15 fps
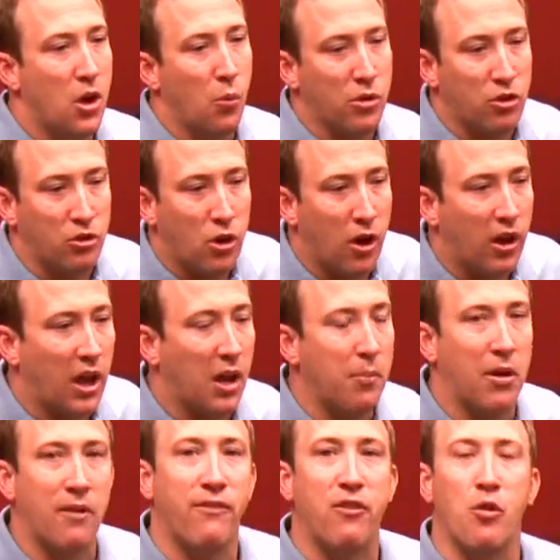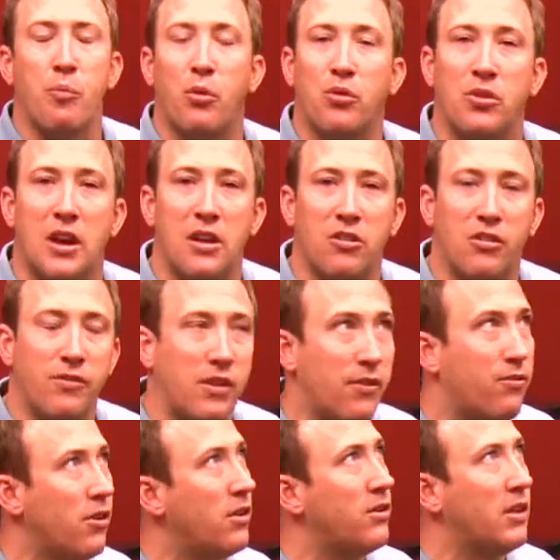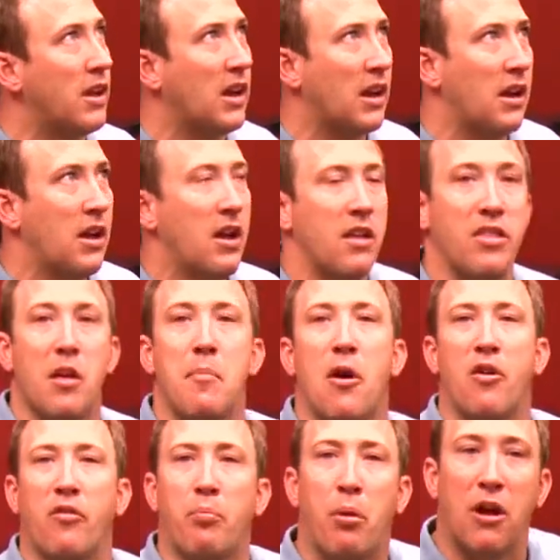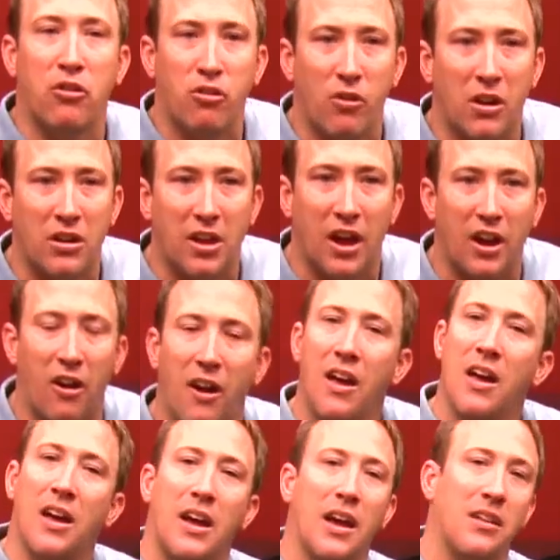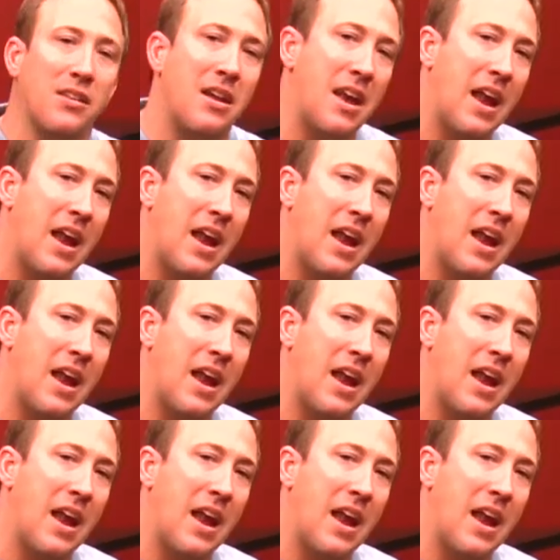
when you're talking about a few percentage of difference in the amount of pressure in a tire, it's